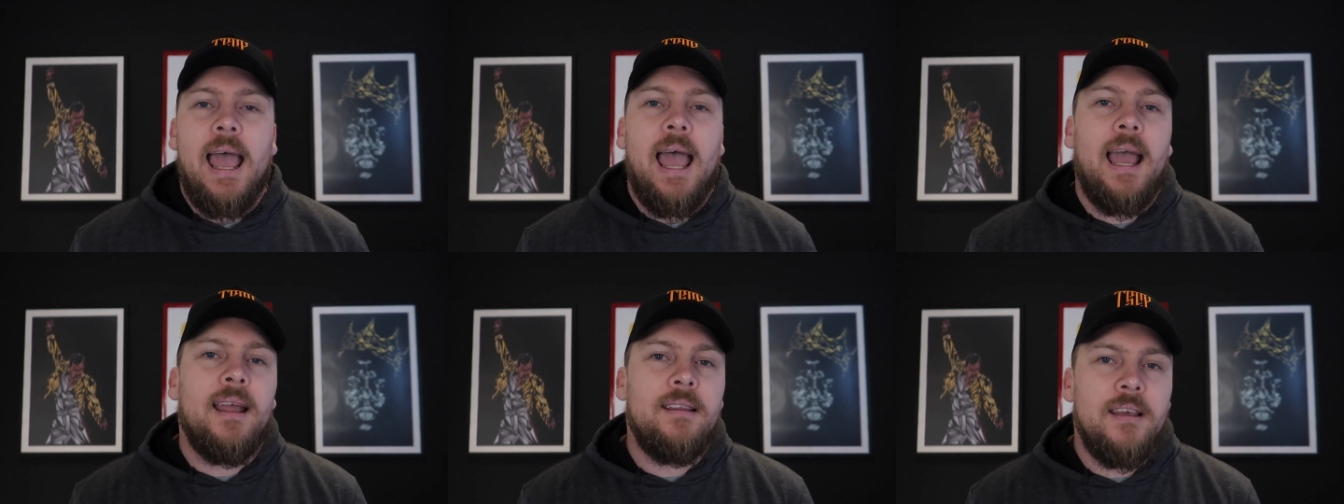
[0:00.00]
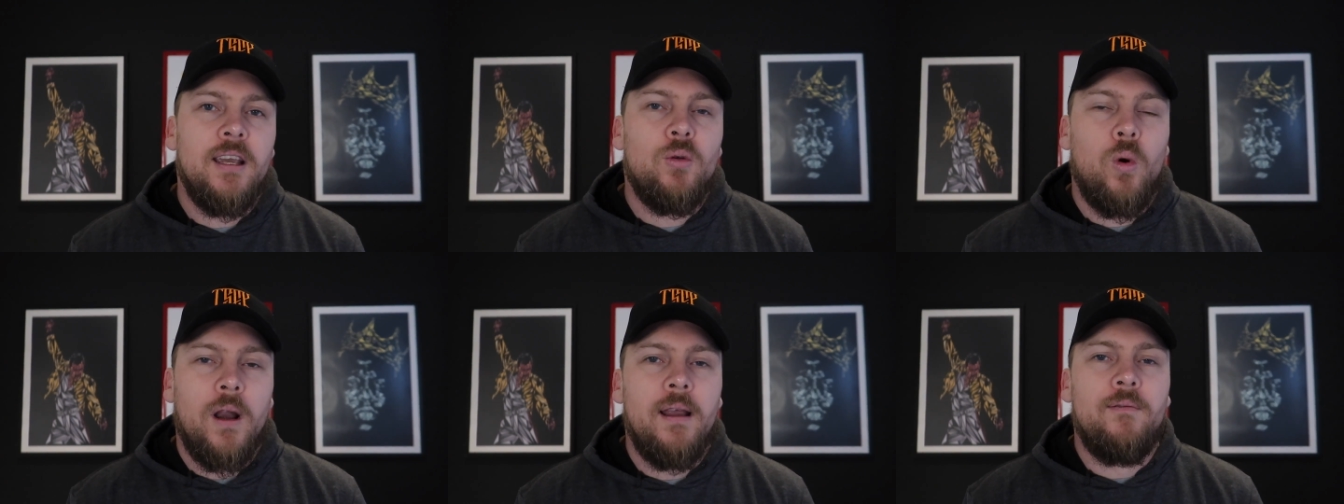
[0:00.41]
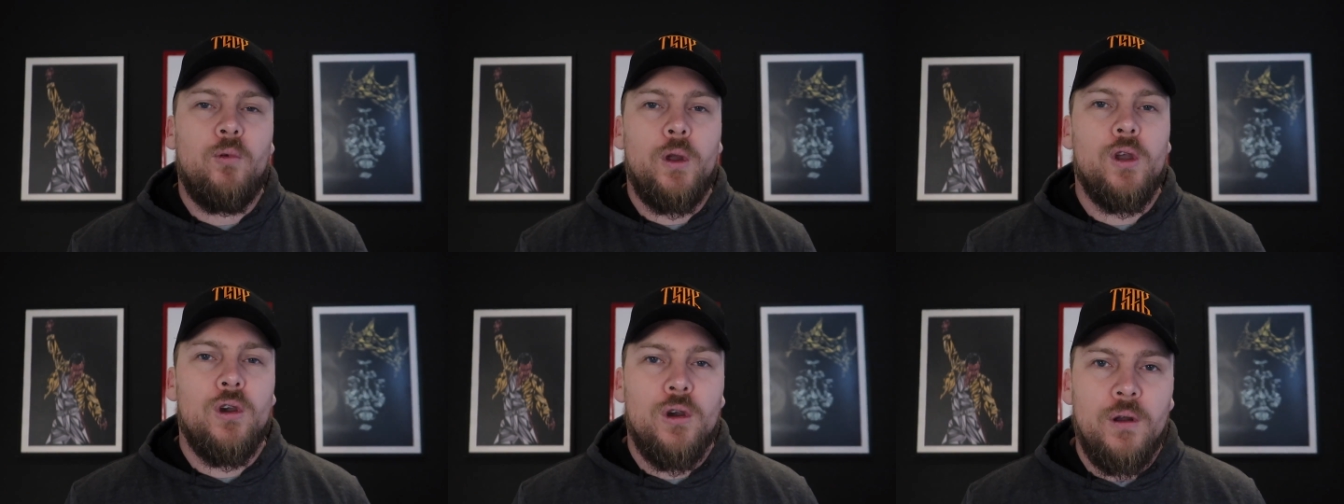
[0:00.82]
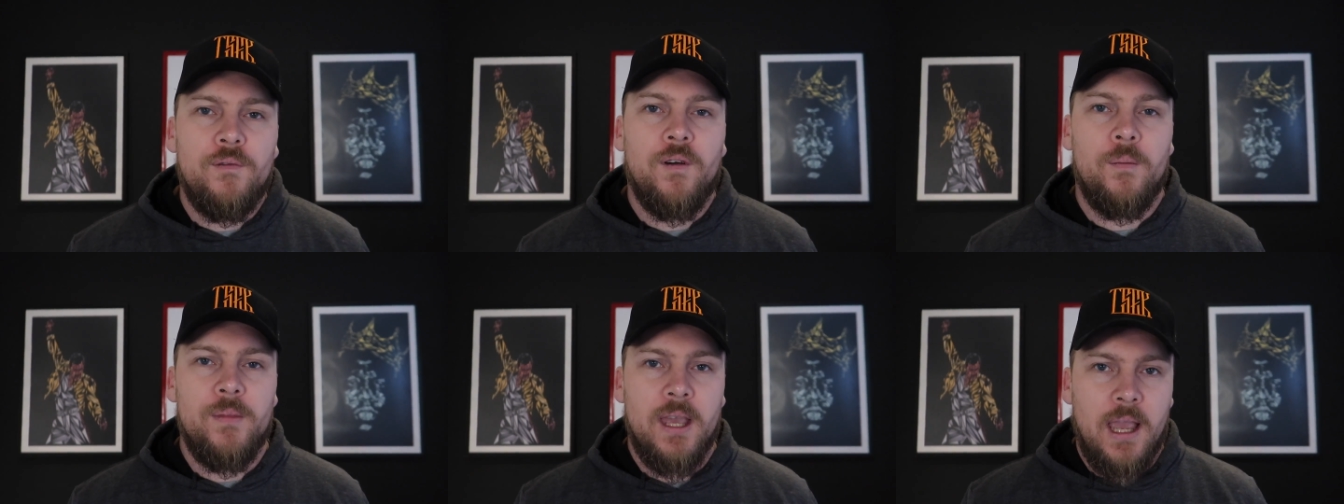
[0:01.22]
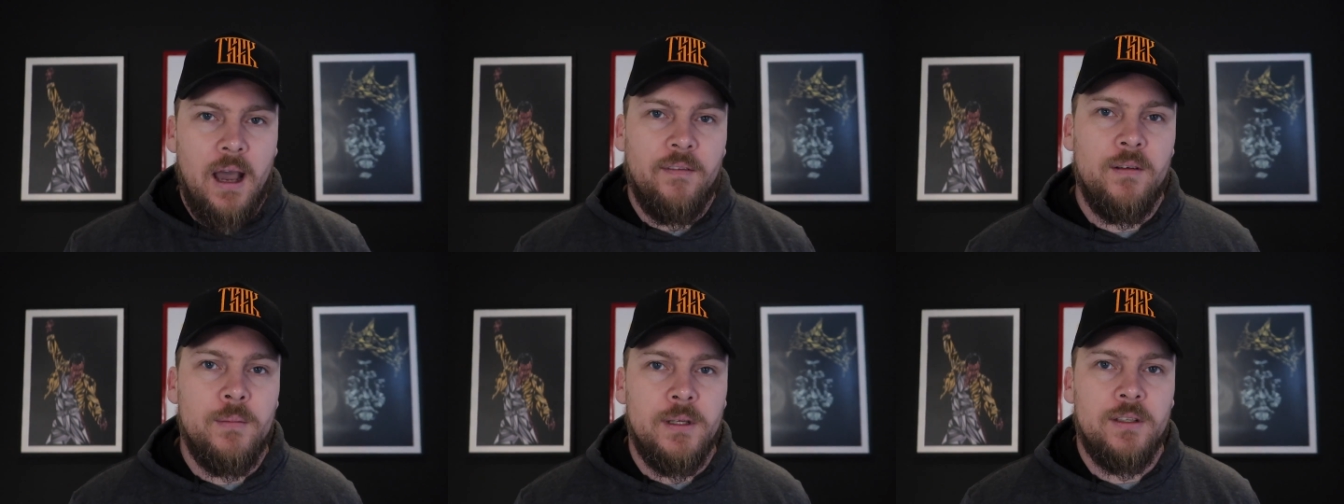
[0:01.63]
And yet, what have we heard from the
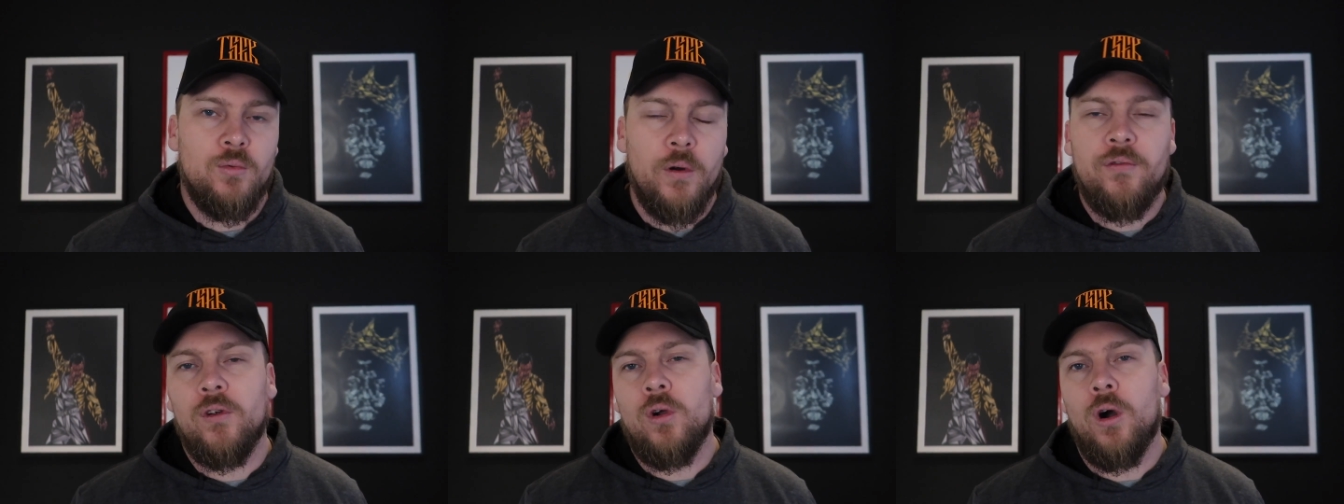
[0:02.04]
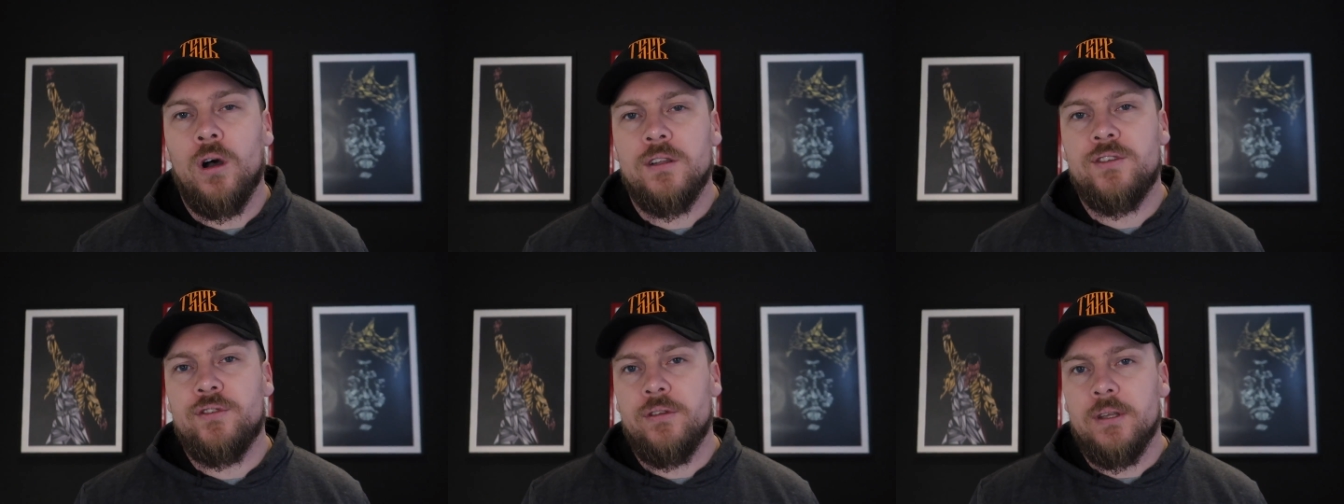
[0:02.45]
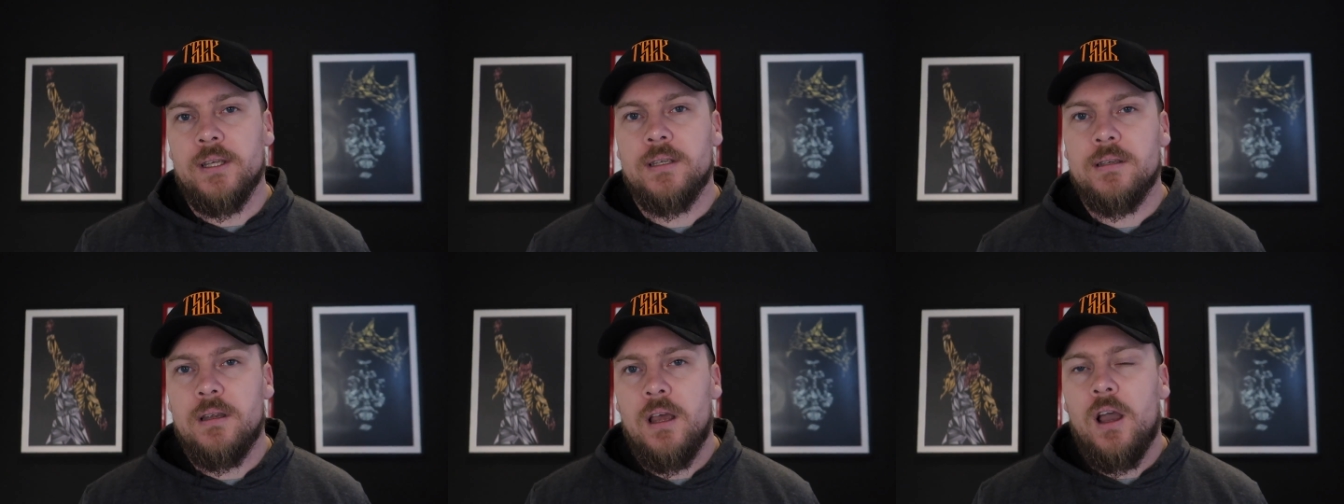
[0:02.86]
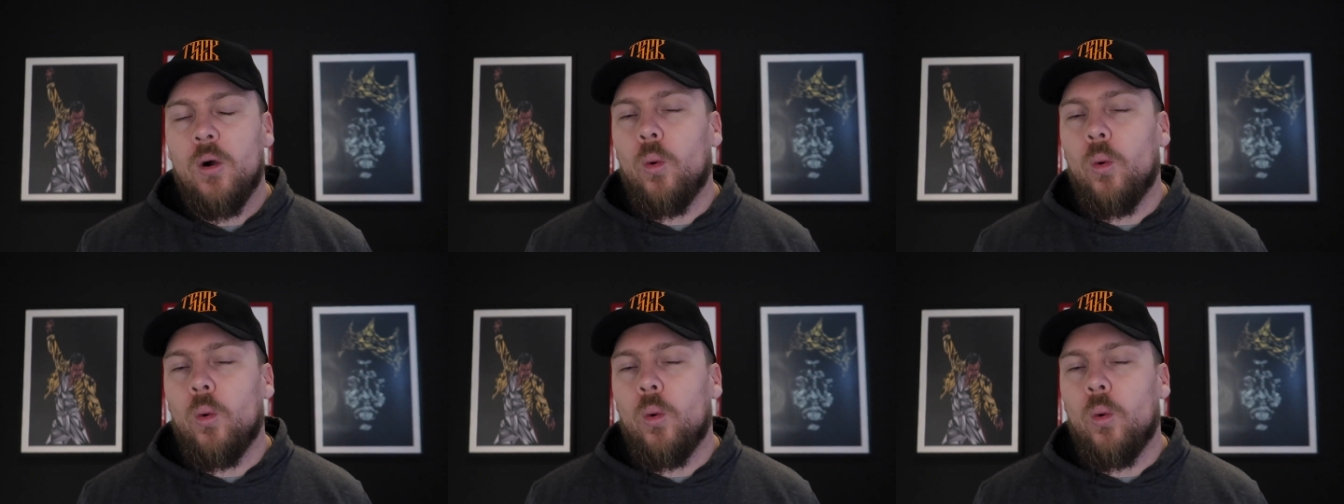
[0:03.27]
government with regards to this?